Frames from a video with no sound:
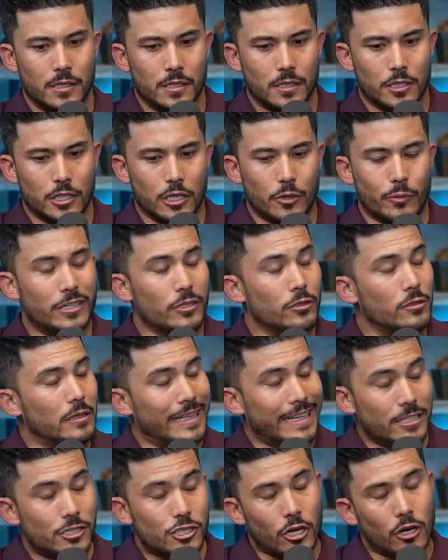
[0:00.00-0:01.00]
we do
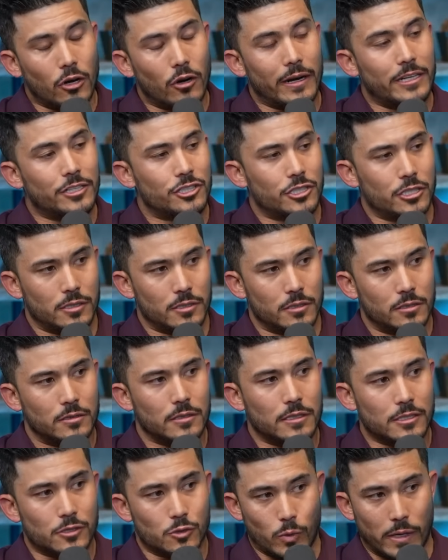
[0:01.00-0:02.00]
lead generation
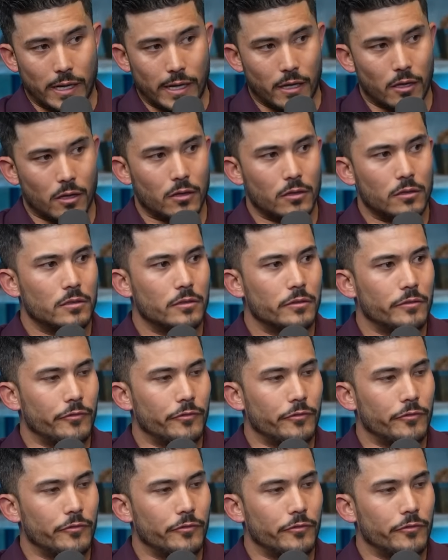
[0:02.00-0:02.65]
as well